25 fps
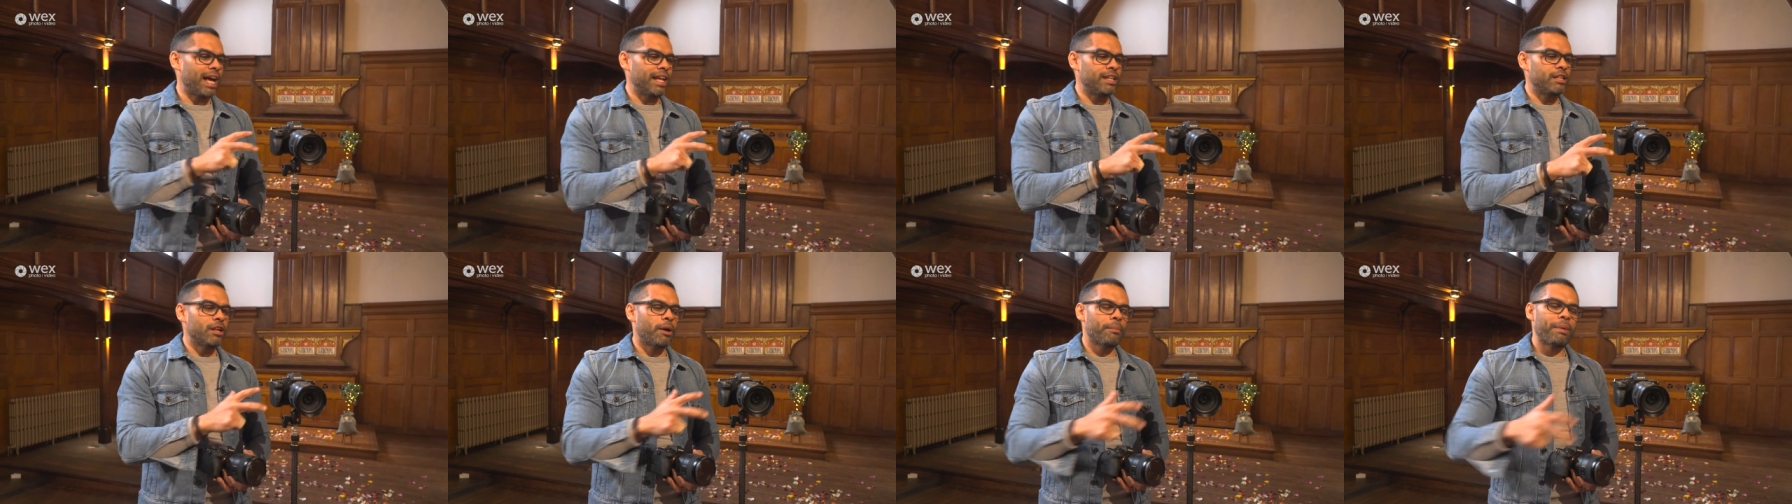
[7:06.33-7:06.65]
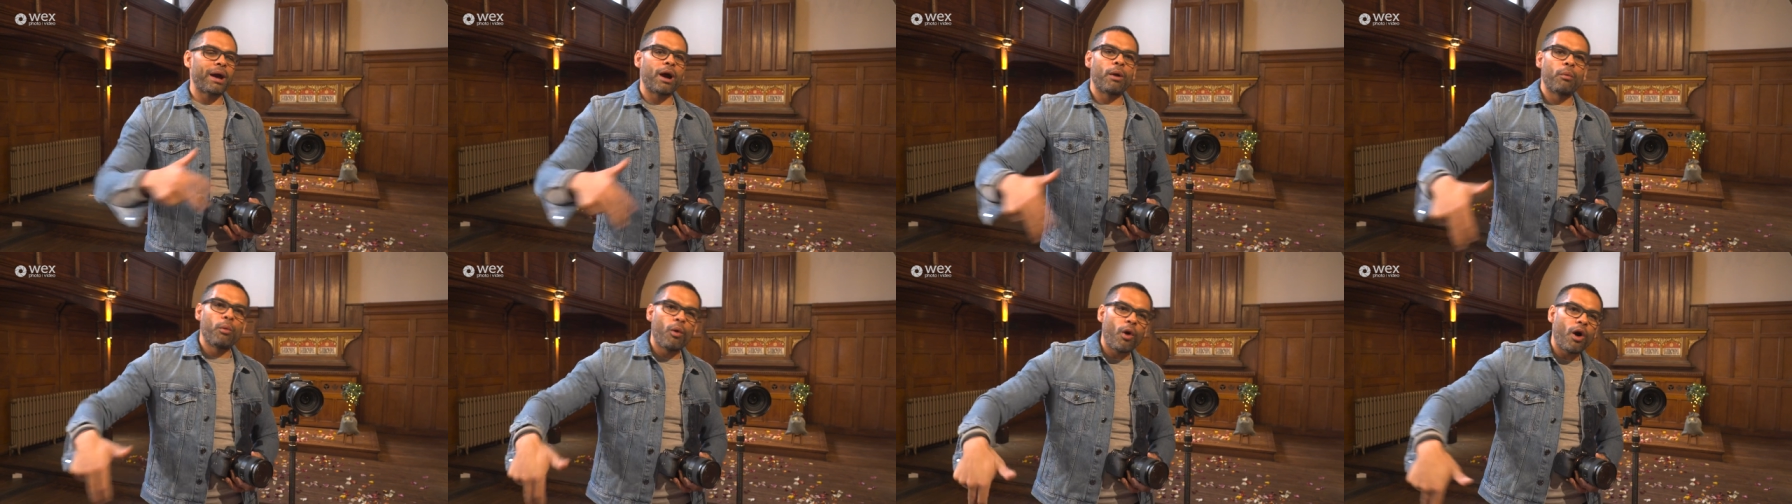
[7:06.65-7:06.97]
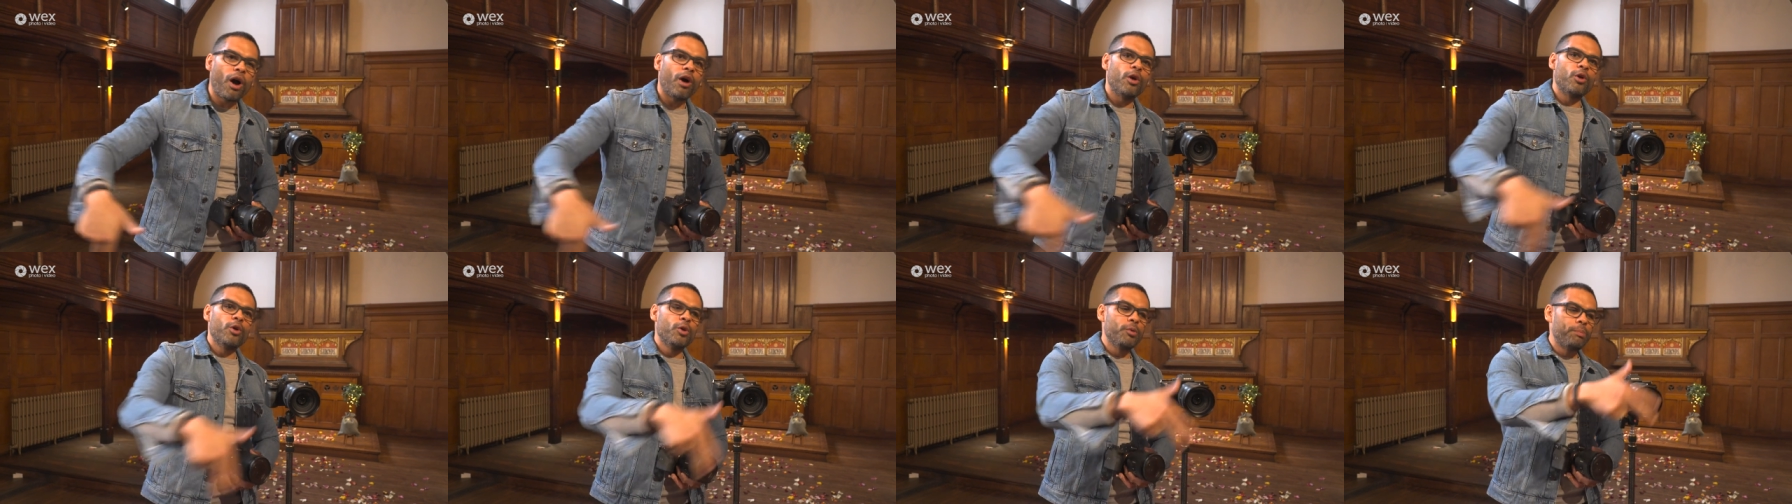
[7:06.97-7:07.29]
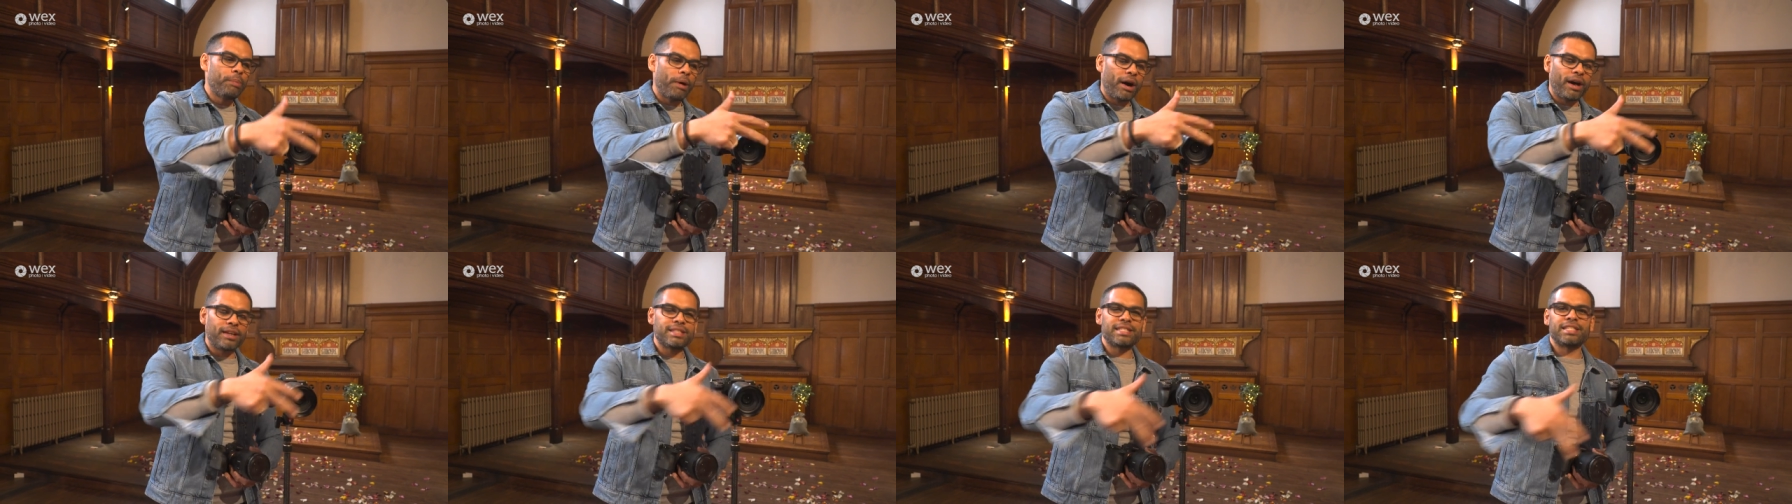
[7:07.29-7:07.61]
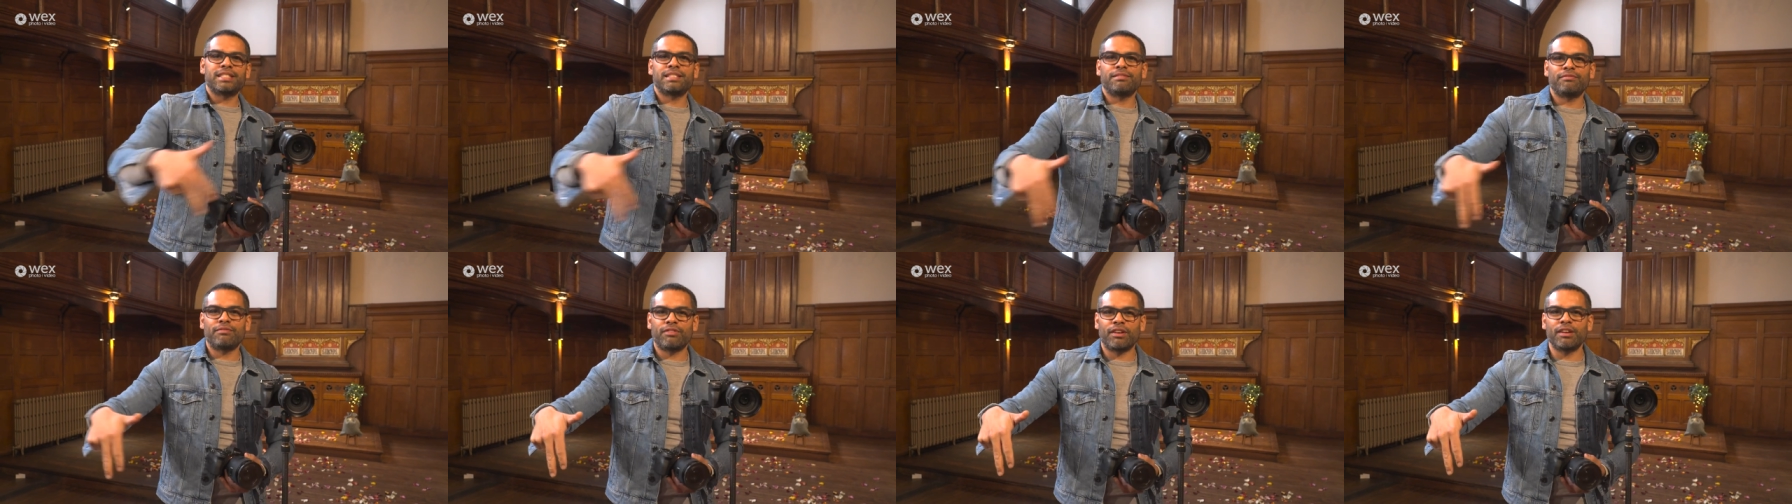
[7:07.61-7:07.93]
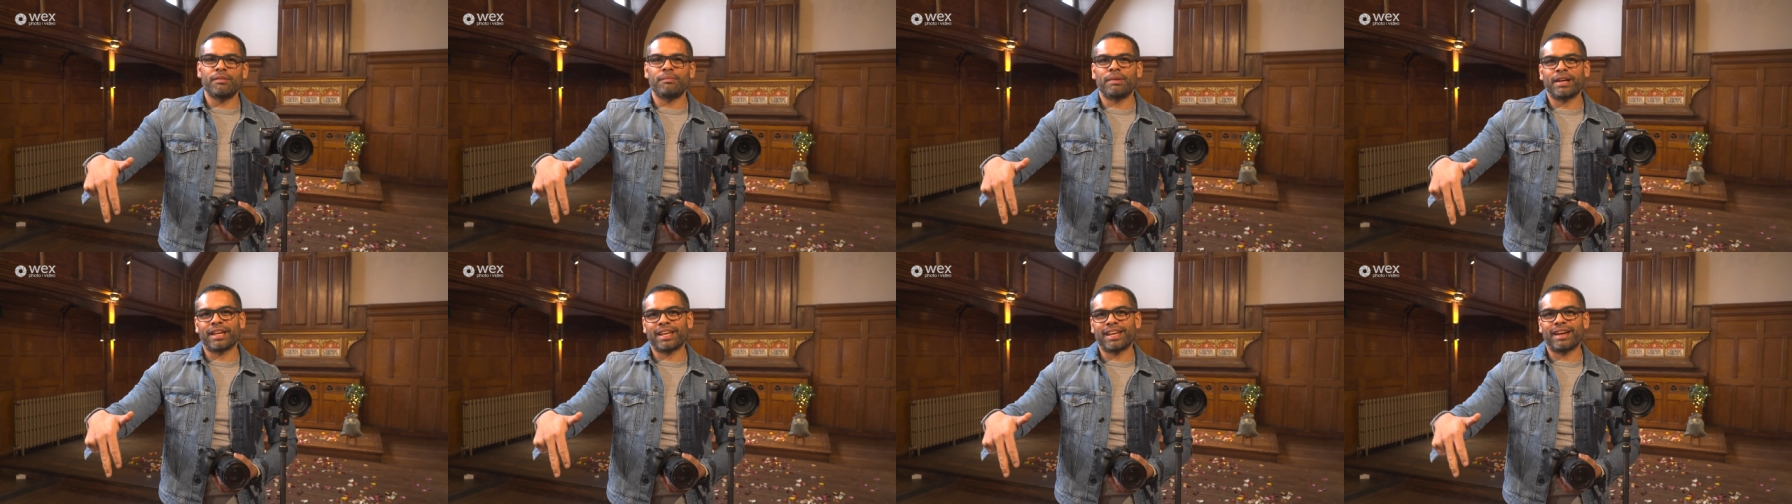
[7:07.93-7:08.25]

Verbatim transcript: And no matter what who passes in front of my